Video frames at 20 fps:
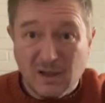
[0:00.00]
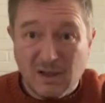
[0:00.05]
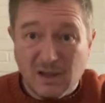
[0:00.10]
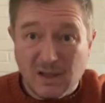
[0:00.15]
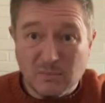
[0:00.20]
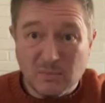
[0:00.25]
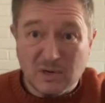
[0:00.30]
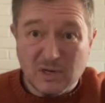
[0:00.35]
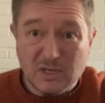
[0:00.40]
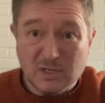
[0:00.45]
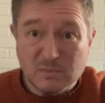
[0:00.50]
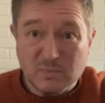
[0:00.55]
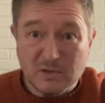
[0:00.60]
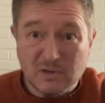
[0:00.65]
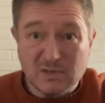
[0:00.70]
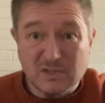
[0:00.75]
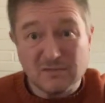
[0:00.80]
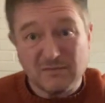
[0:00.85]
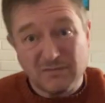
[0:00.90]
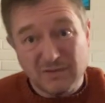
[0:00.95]
In my
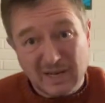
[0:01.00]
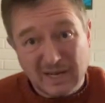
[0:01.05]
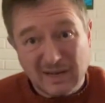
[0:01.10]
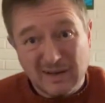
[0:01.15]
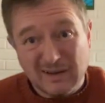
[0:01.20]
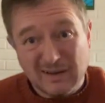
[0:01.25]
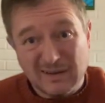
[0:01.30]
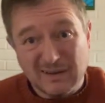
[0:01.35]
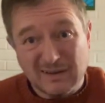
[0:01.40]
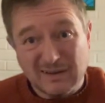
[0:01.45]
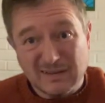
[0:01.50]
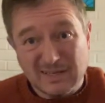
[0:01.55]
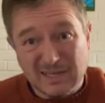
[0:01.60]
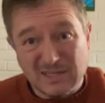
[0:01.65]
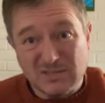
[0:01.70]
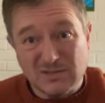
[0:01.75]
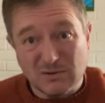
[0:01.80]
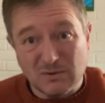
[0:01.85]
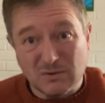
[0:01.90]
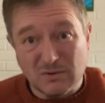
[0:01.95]
experience, flannel
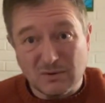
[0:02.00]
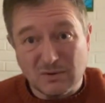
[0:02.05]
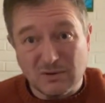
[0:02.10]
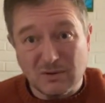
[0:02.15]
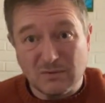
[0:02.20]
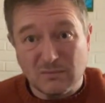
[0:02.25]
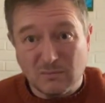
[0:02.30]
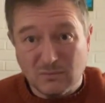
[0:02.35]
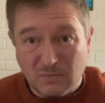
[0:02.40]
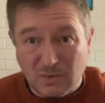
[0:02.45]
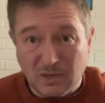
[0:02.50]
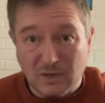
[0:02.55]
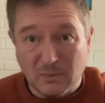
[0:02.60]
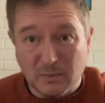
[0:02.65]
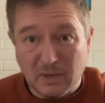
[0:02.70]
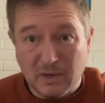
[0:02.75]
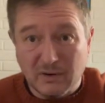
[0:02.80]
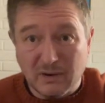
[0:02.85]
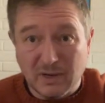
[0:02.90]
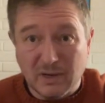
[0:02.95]
tends to look good while you're
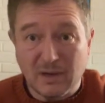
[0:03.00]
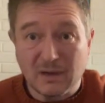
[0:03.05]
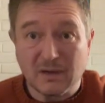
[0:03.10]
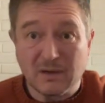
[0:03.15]
wearing it.